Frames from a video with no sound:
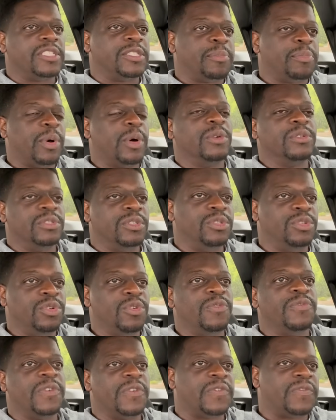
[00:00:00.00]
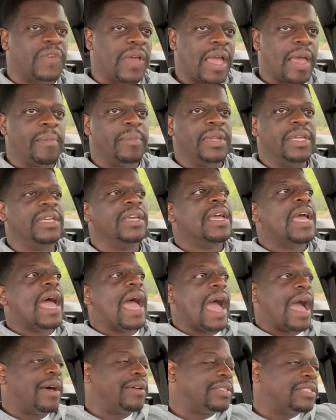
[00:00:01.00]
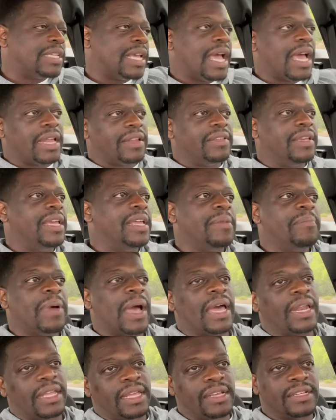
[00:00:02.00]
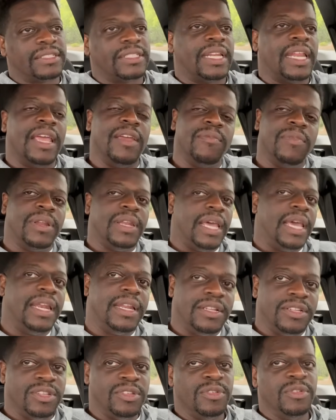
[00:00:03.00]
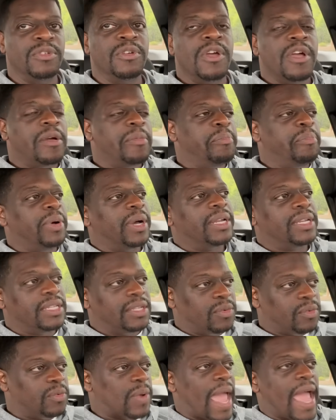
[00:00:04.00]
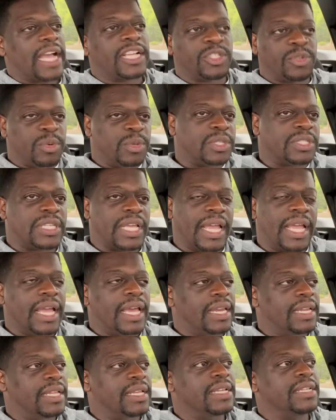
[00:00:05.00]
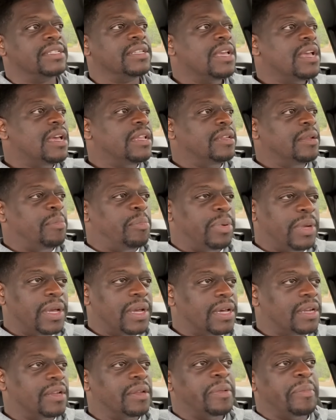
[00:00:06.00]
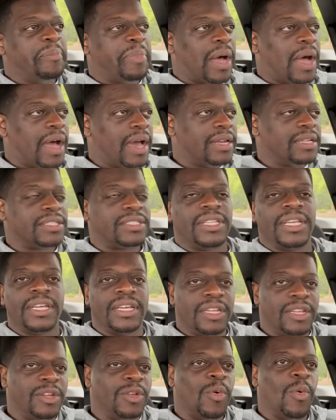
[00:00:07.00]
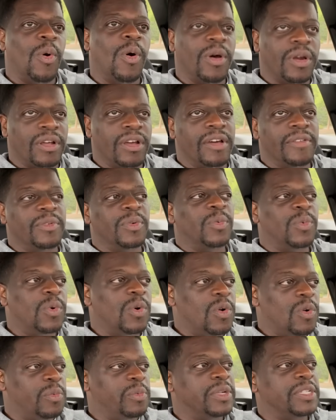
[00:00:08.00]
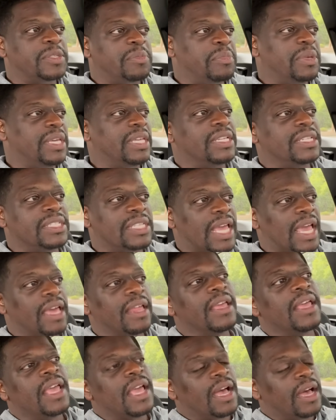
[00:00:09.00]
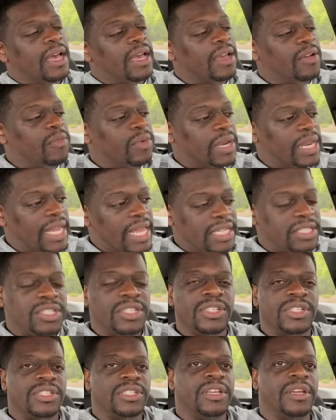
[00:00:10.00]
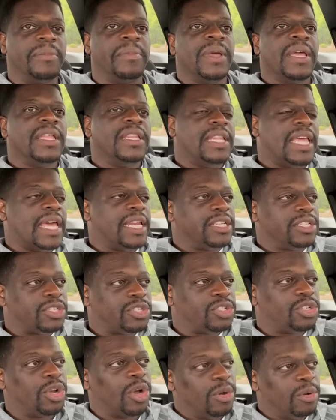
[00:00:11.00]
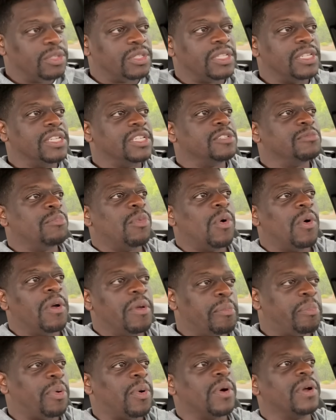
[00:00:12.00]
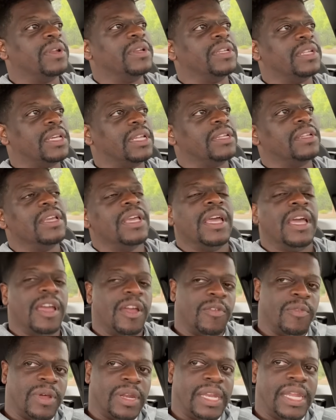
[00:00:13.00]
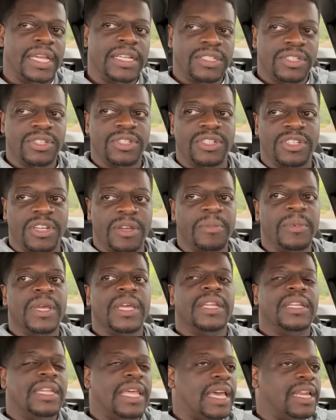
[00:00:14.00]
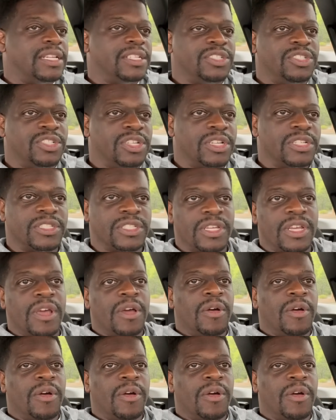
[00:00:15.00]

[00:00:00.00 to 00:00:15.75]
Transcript: supposed to do for family outside of anybody else that ain't related to you. But the actual saying is the blood of the bond is thicker than the water of the womb, which means that a relationship that is chosen is more important than a relationship that is just